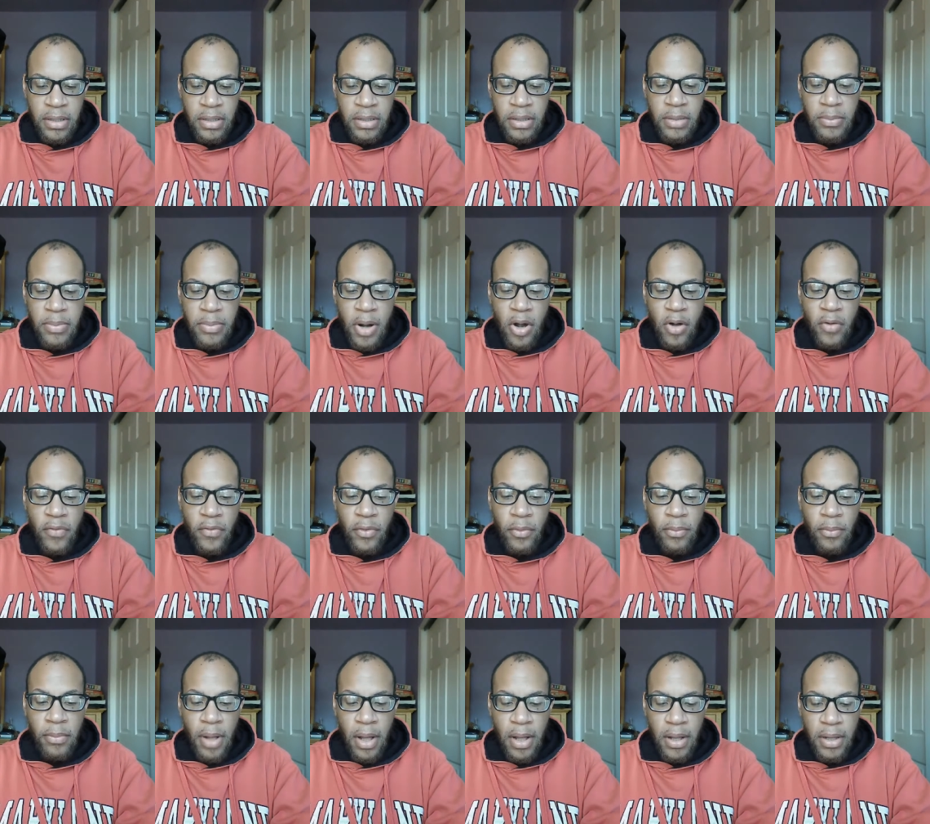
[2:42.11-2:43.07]
the powerful
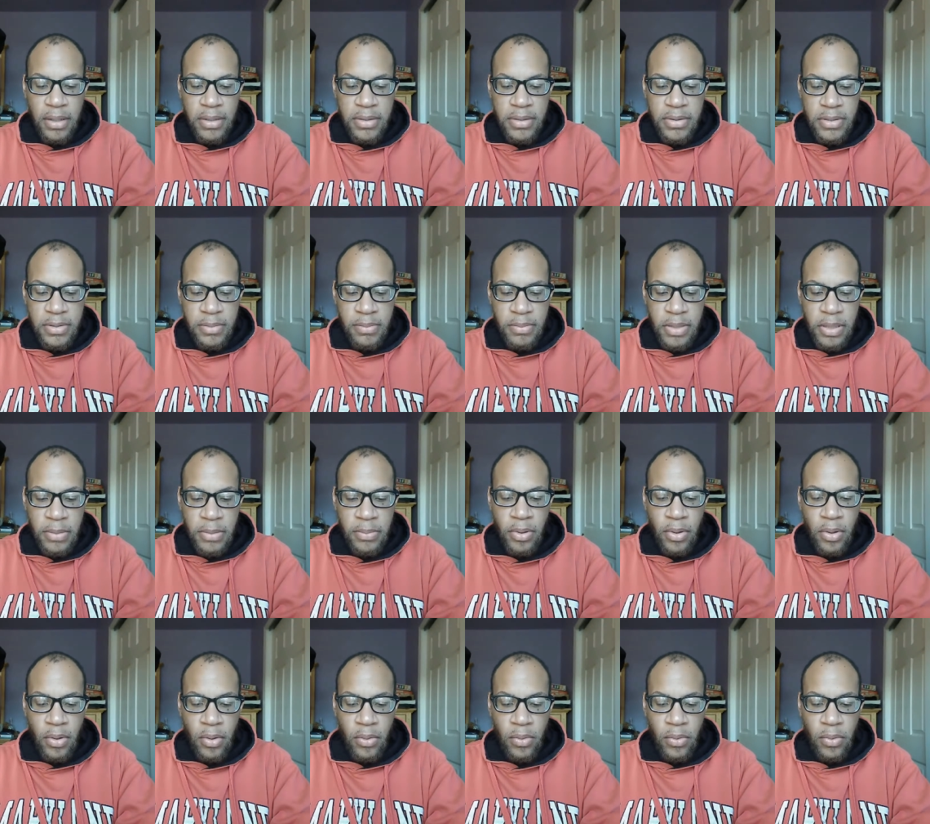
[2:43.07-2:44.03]
bonds
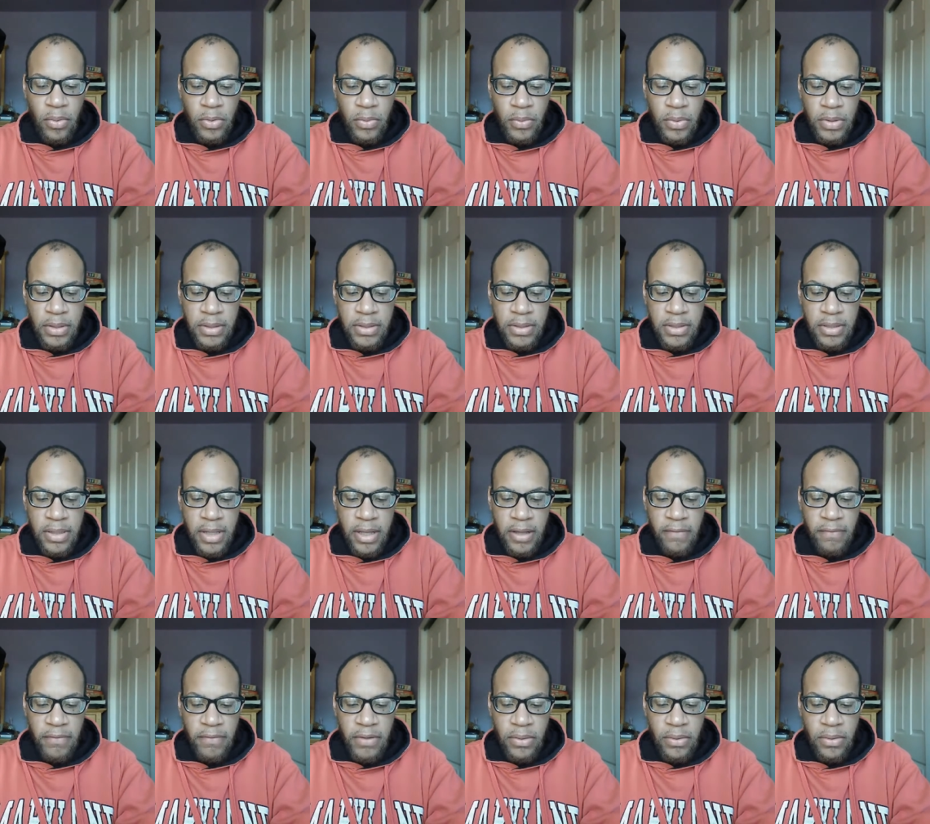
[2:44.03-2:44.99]
people hold with a
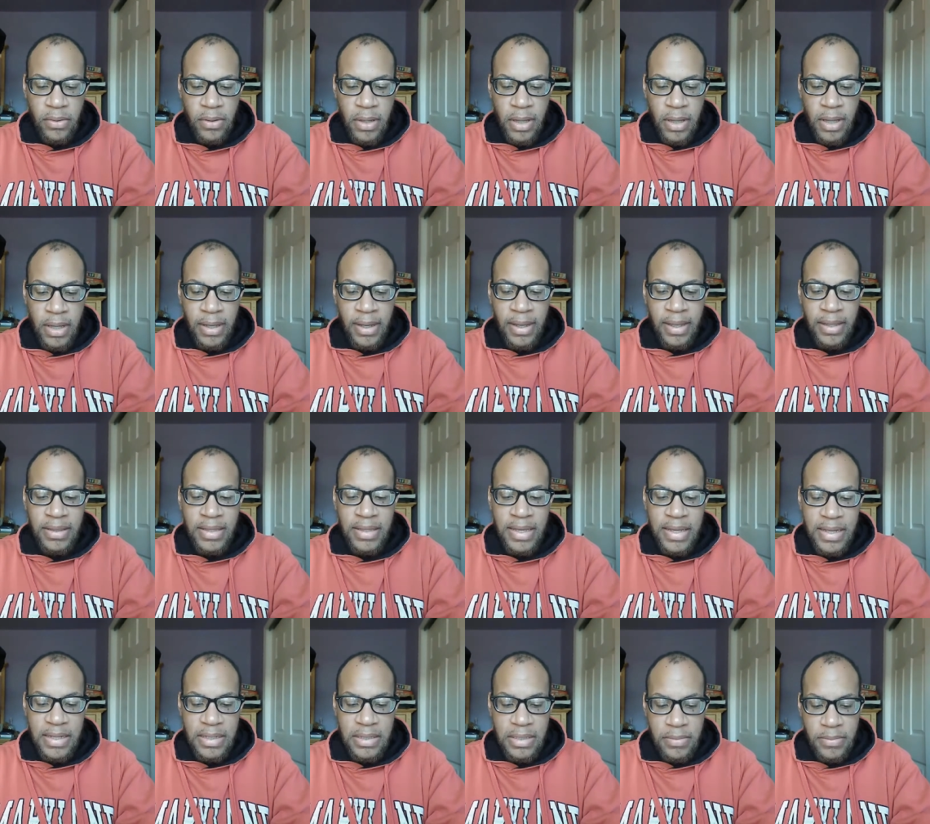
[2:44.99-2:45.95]
select few, and
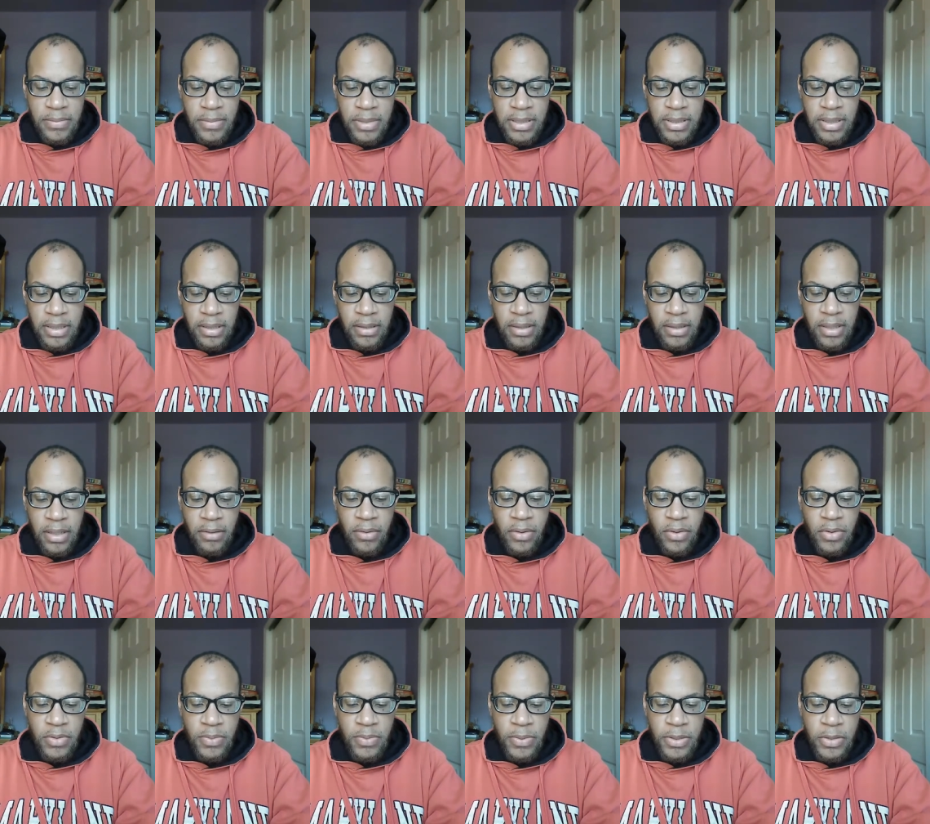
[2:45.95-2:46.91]
the intimacy that
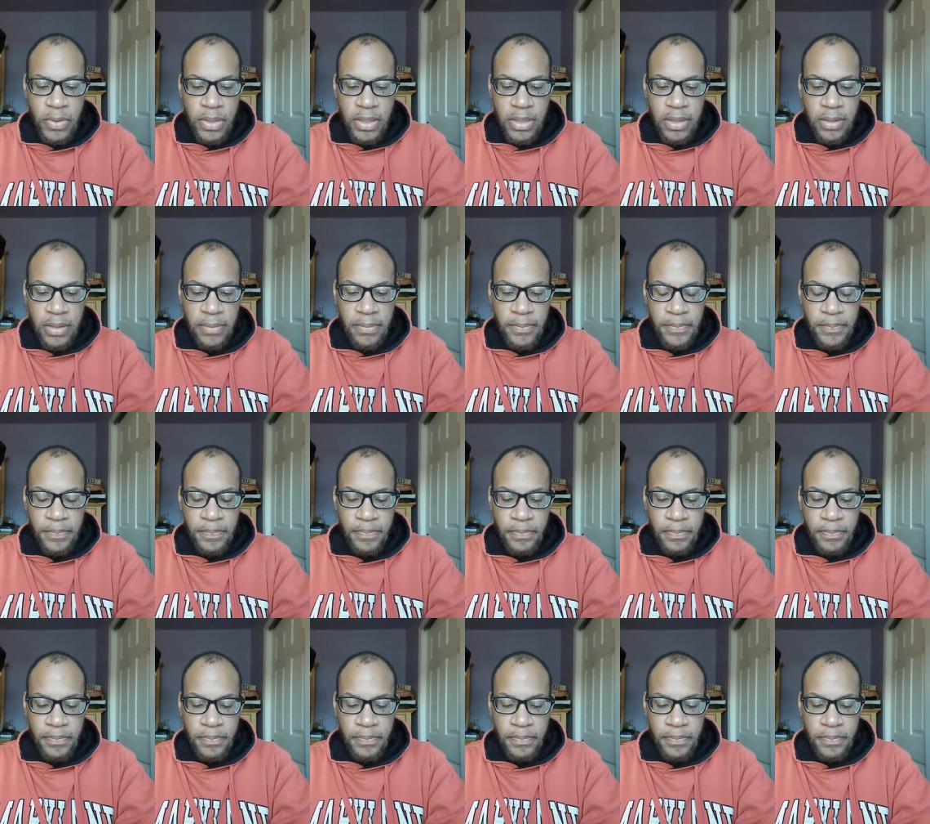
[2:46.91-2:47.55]
grows between them,